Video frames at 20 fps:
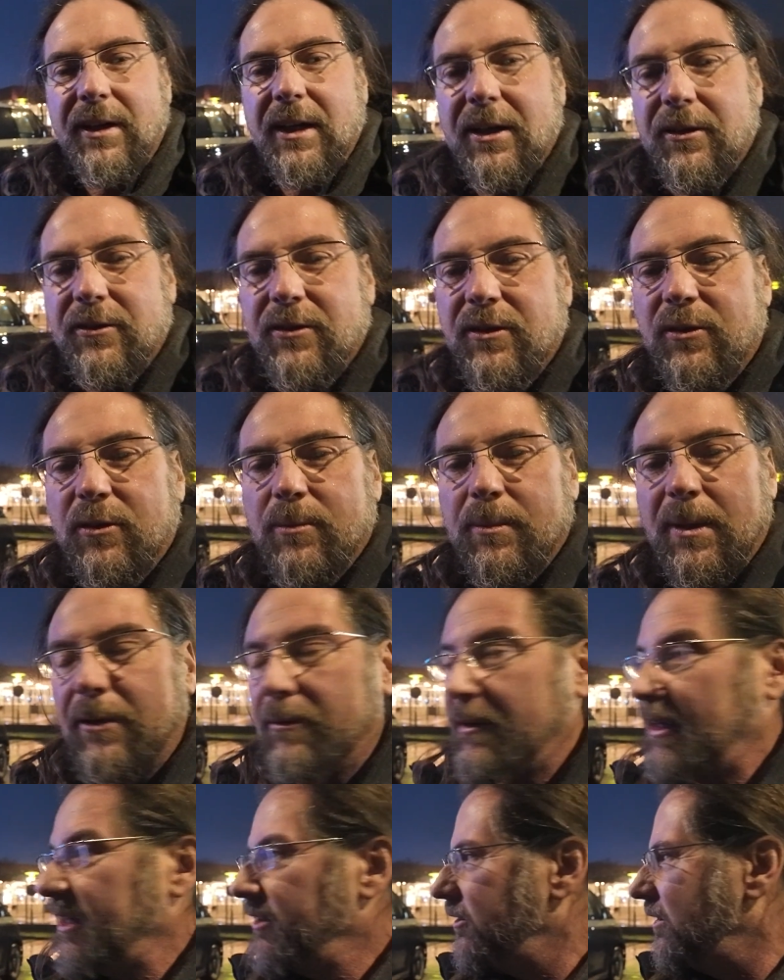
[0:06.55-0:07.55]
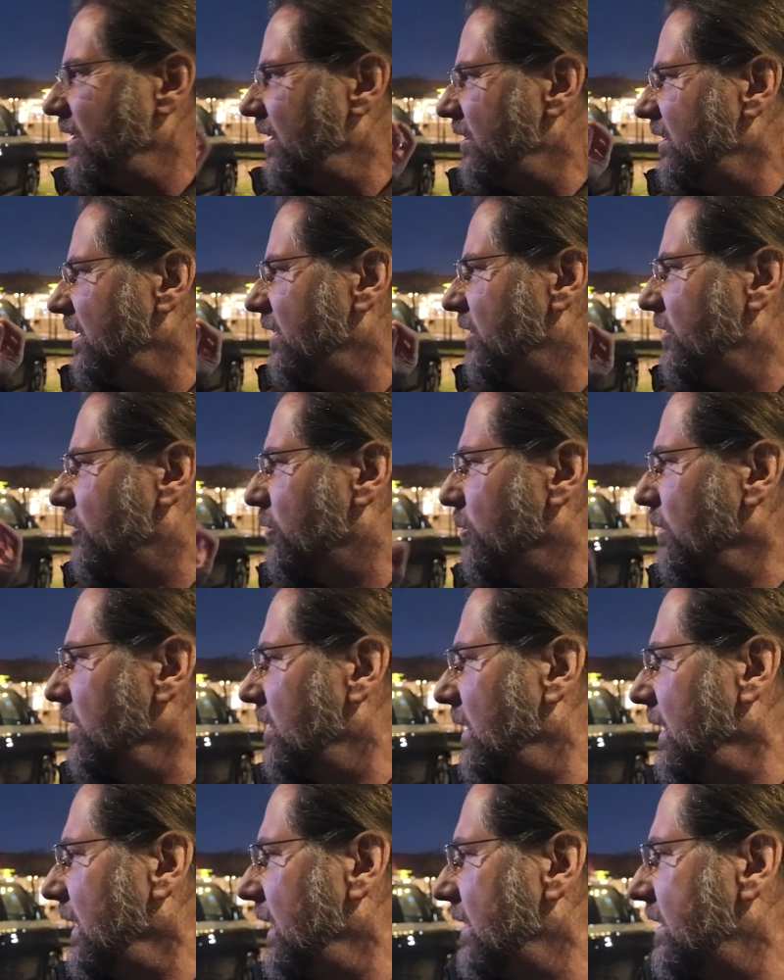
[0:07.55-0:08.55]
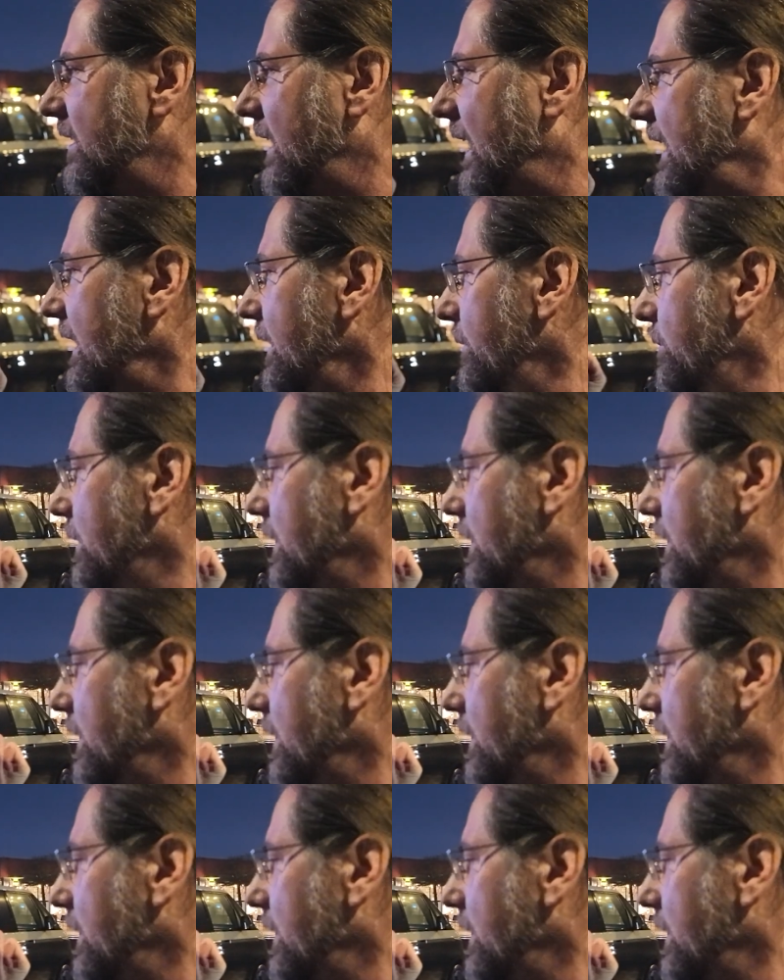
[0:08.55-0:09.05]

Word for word: here to do my range test. It's drizzling a tiny